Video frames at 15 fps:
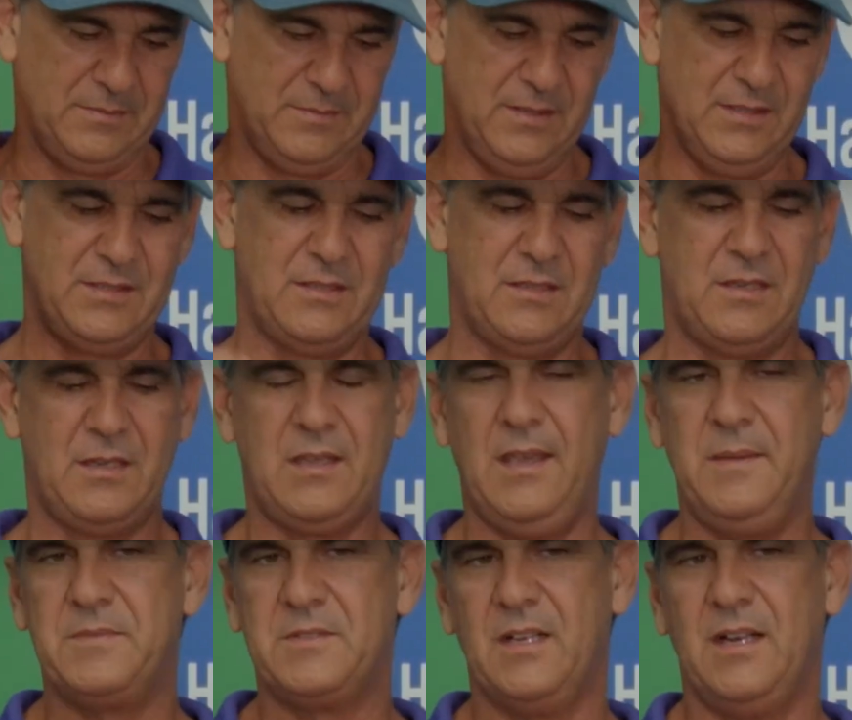This
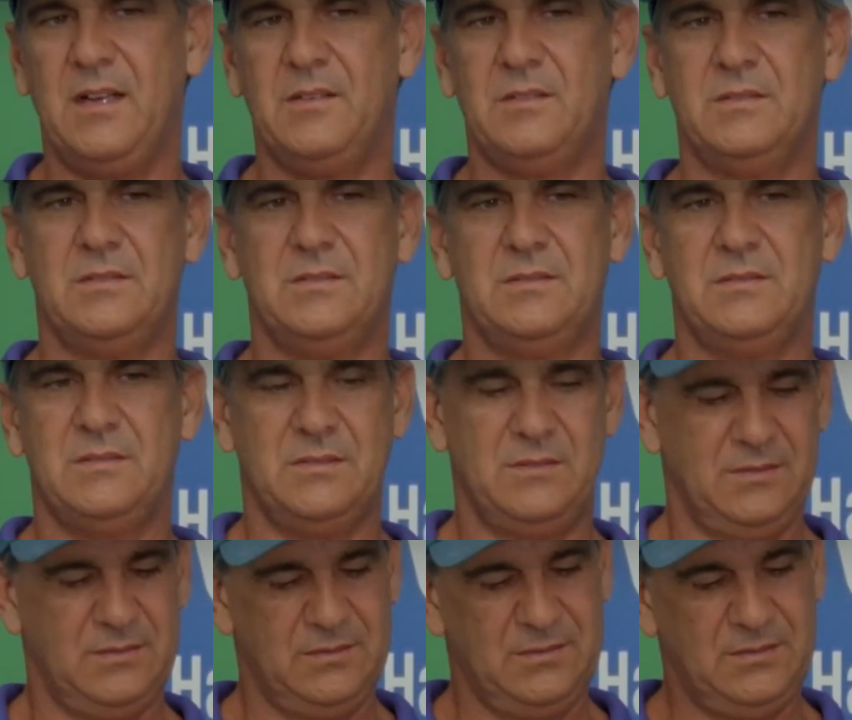keeps it out,
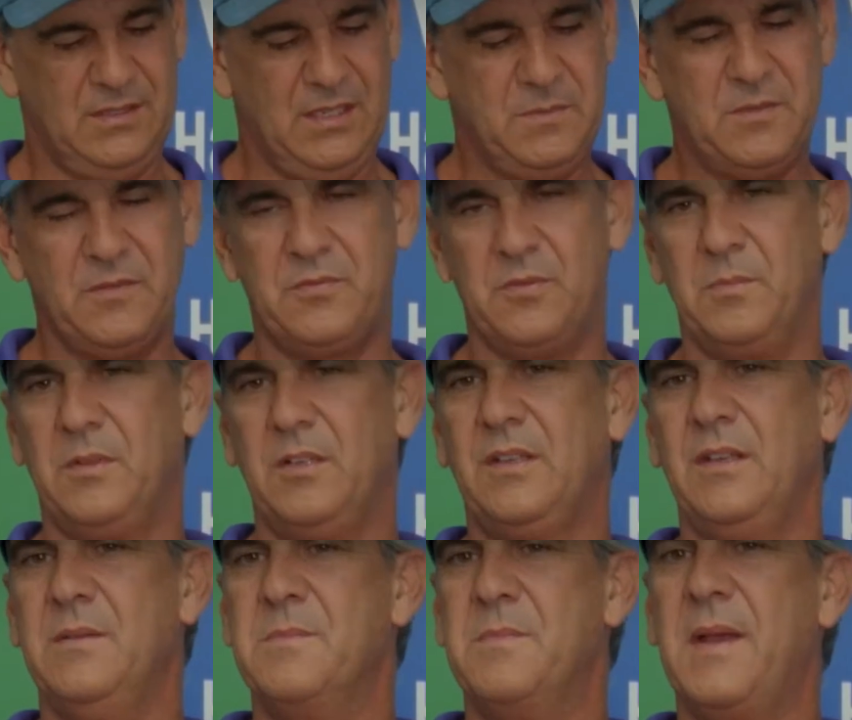keeps it from
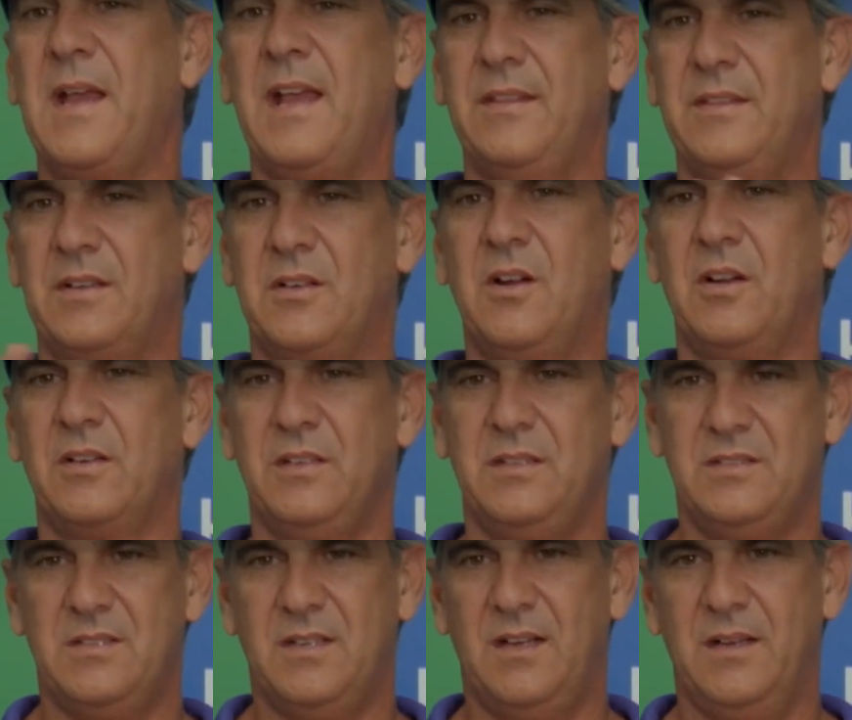looking bad, the
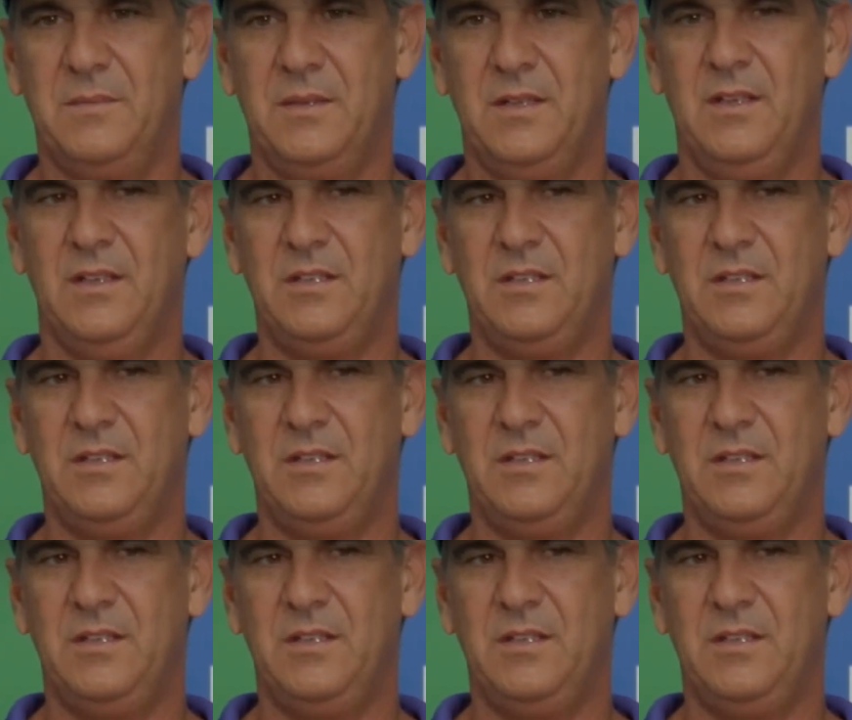caulking job.